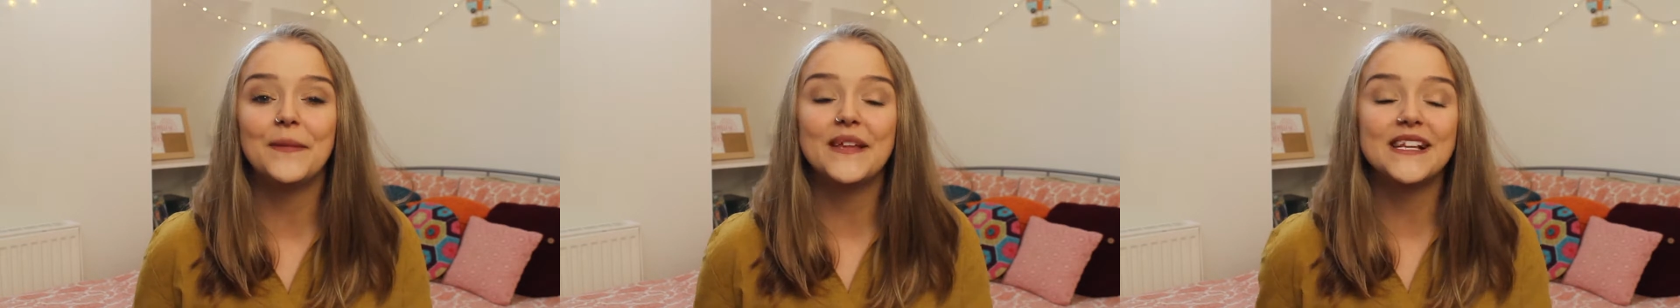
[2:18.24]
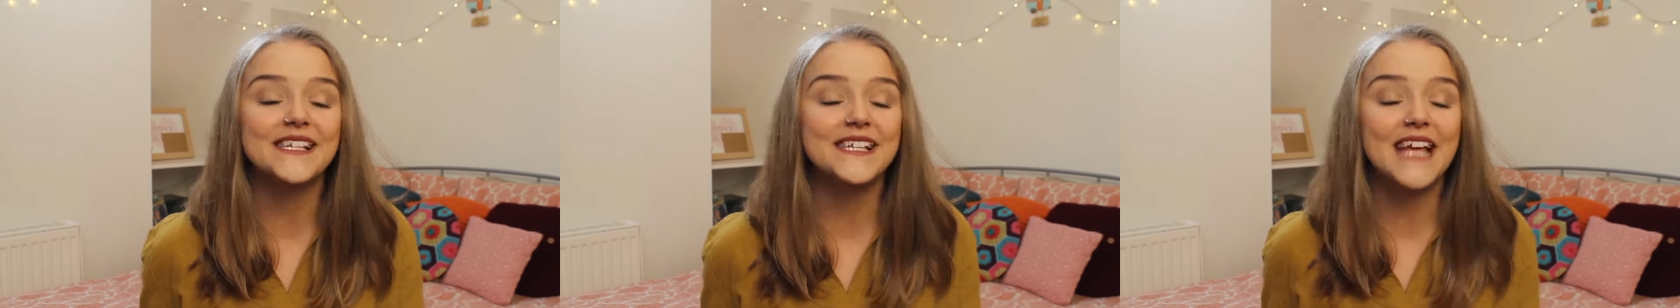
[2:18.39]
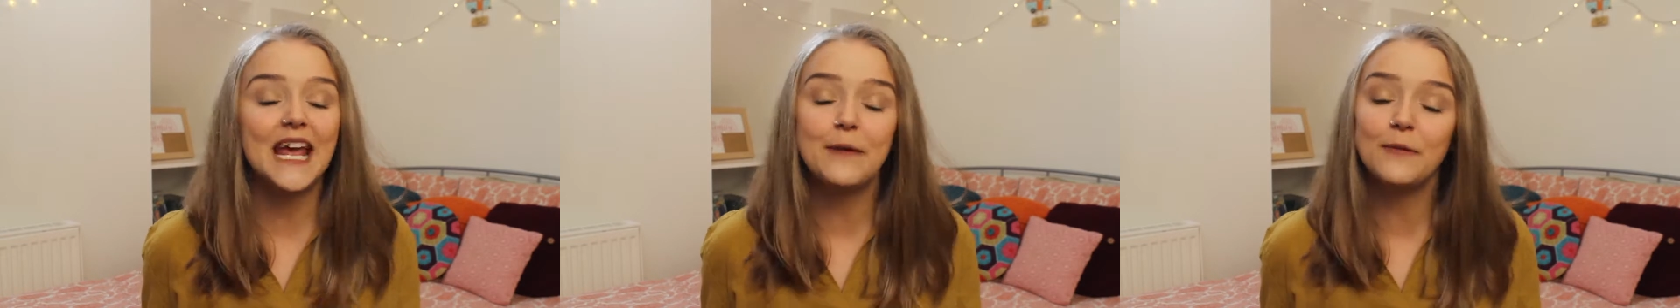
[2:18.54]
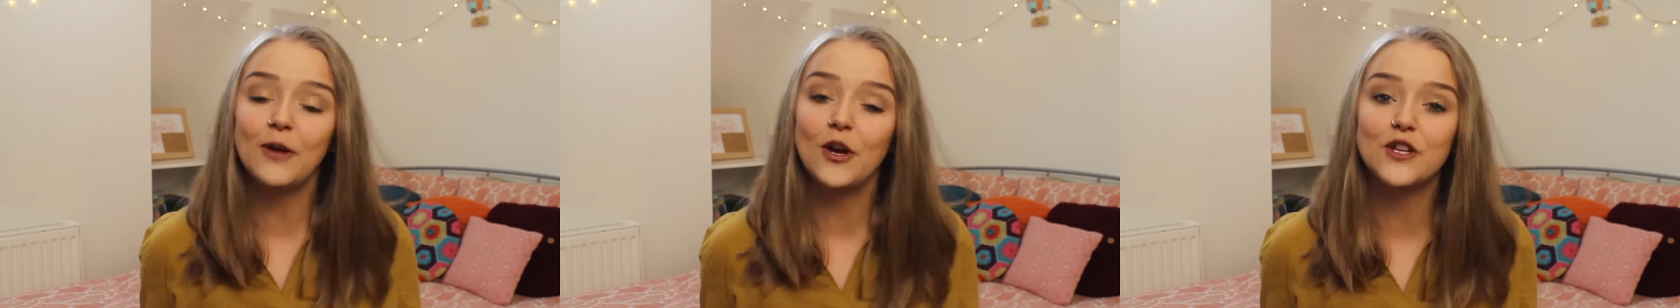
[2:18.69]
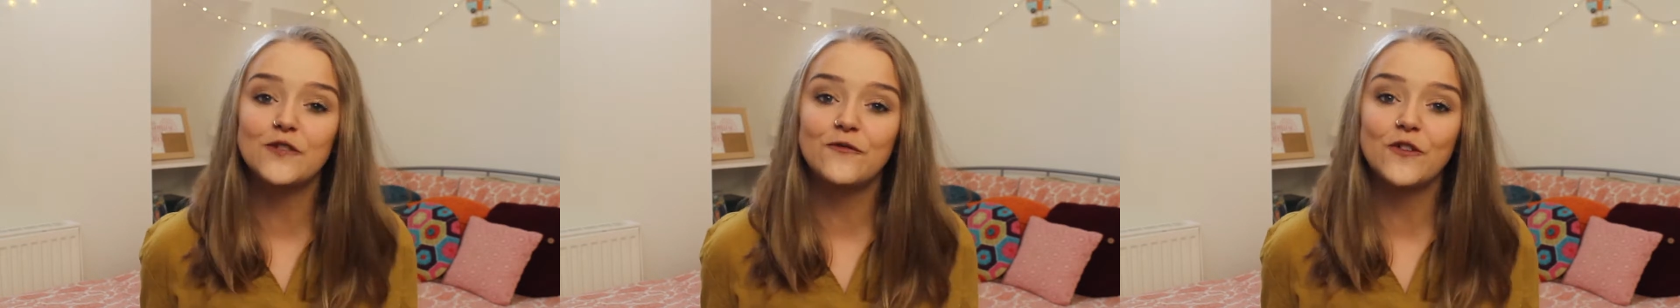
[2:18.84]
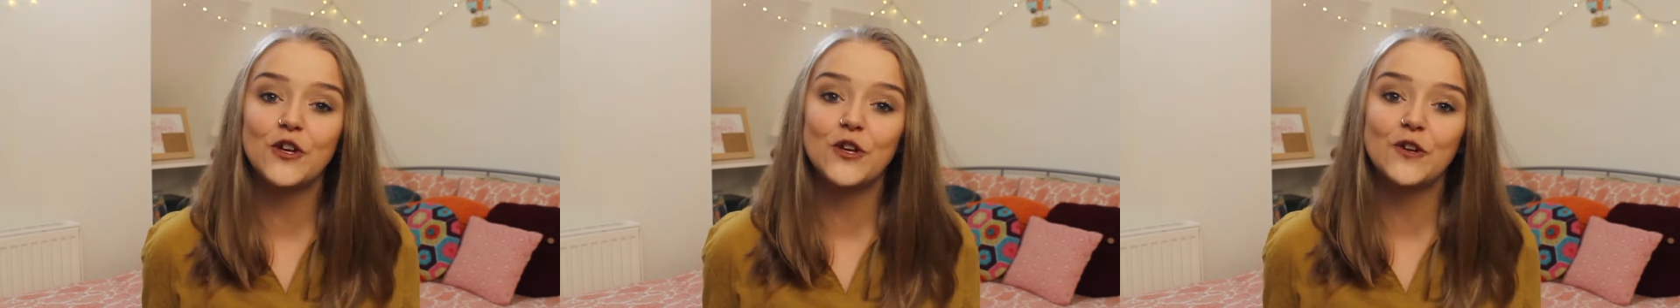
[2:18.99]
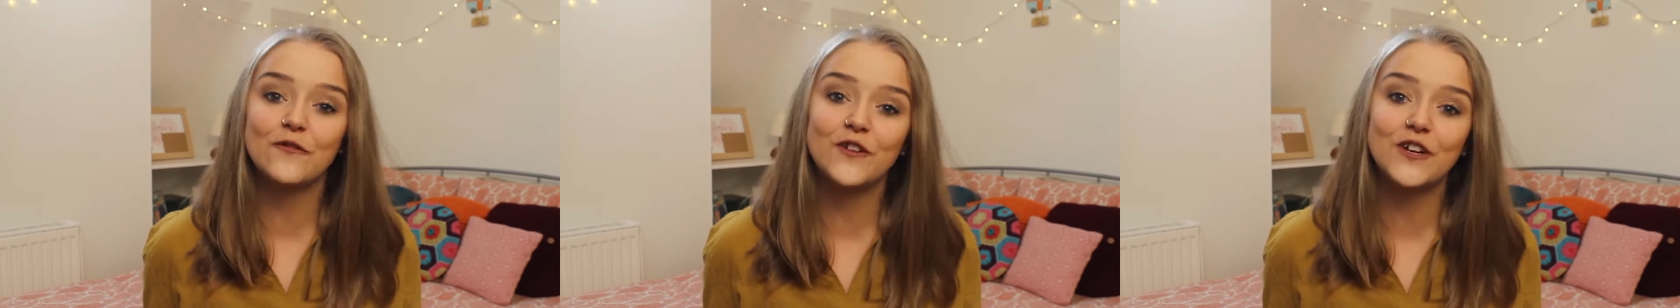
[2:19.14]
Same goes for
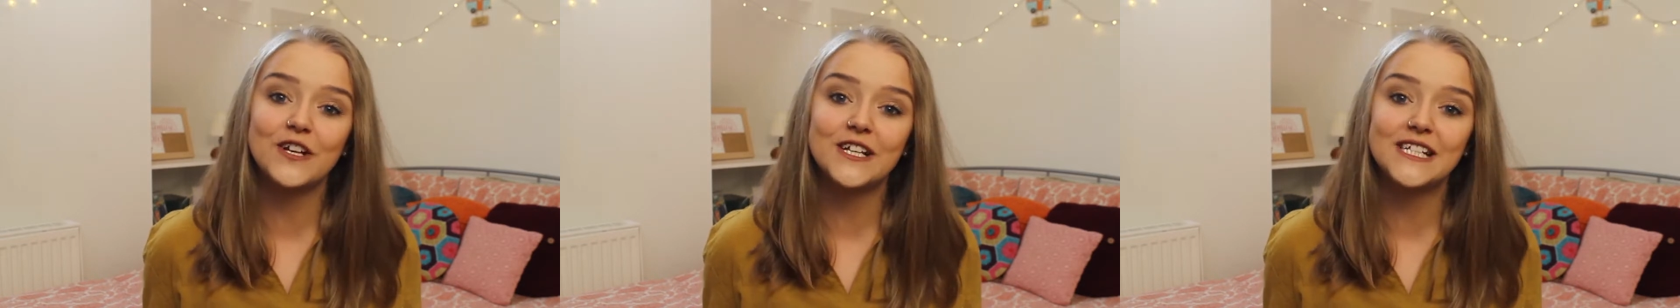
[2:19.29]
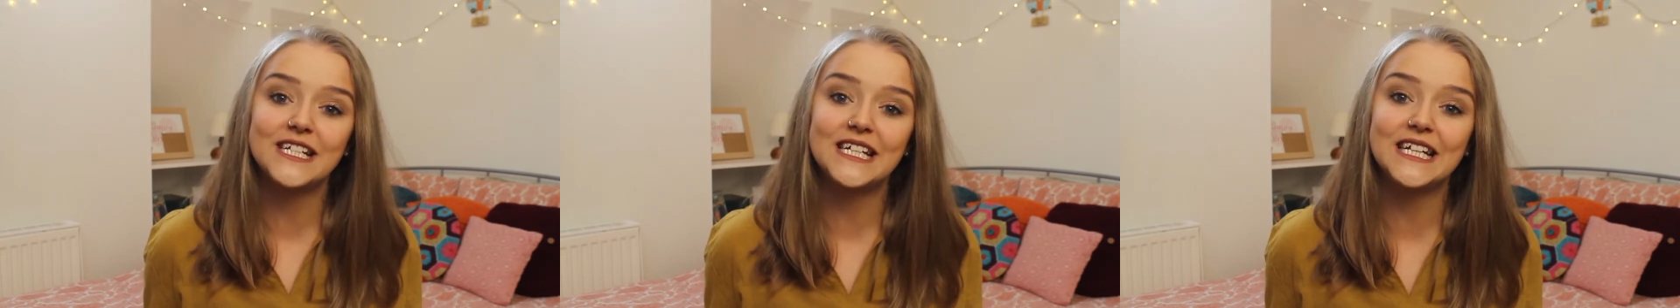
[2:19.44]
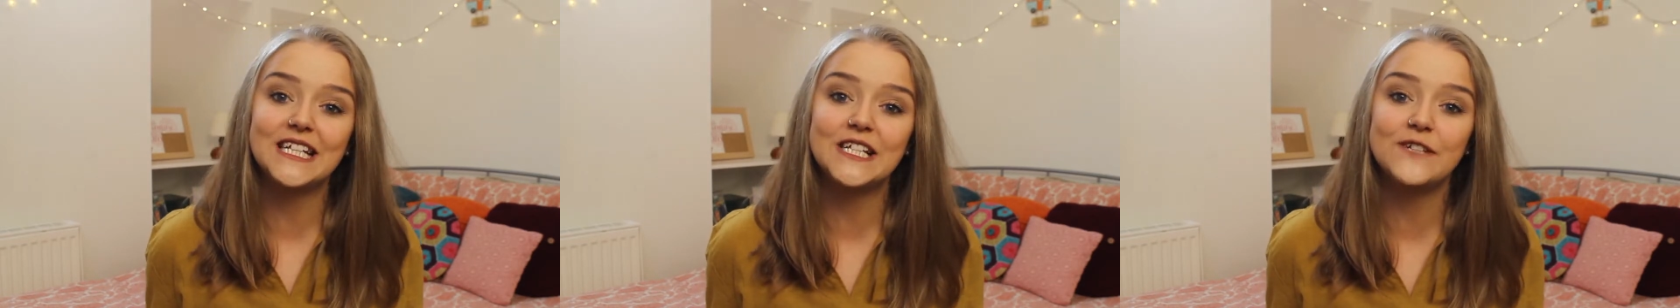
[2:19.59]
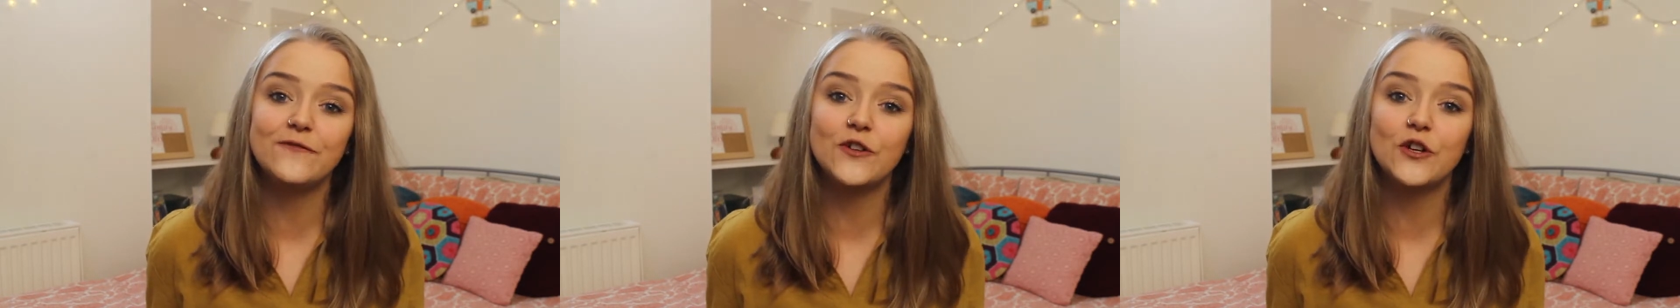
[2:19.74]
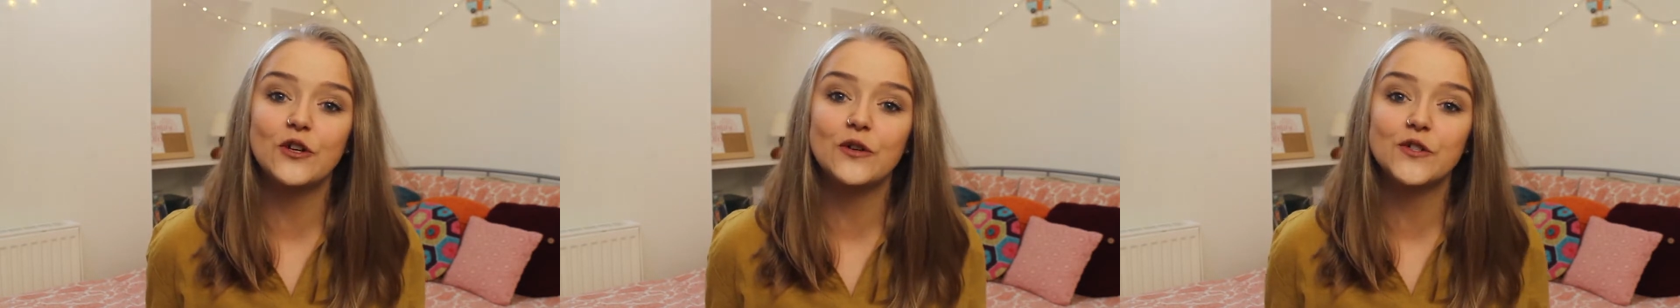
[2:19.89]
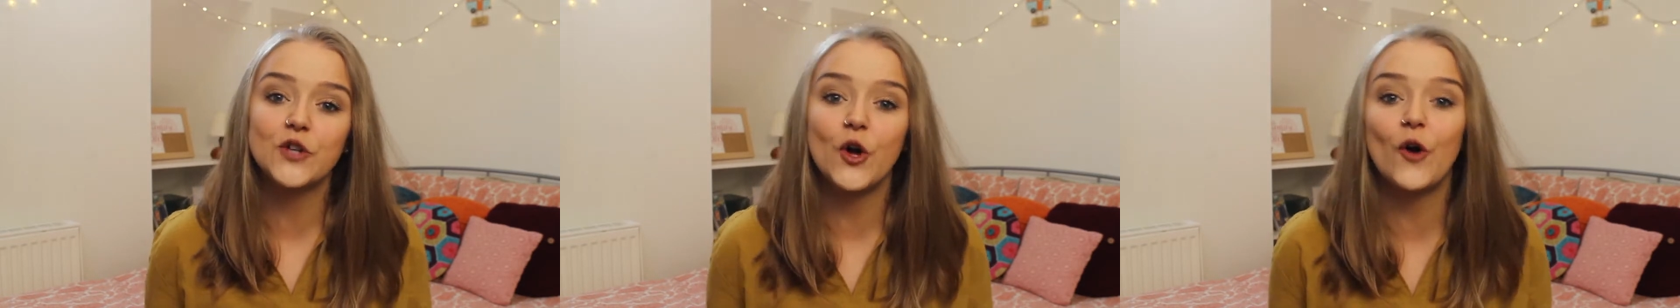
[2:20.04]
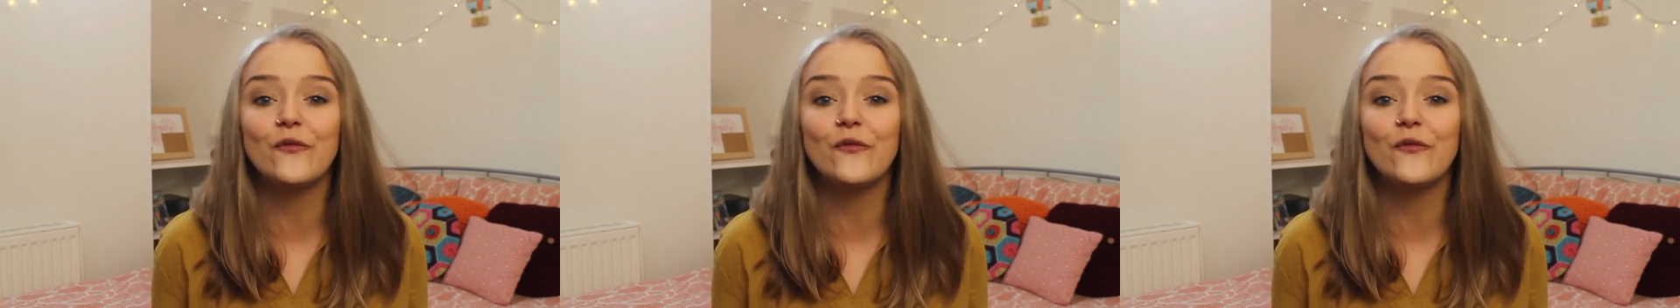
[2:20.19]
university interviews.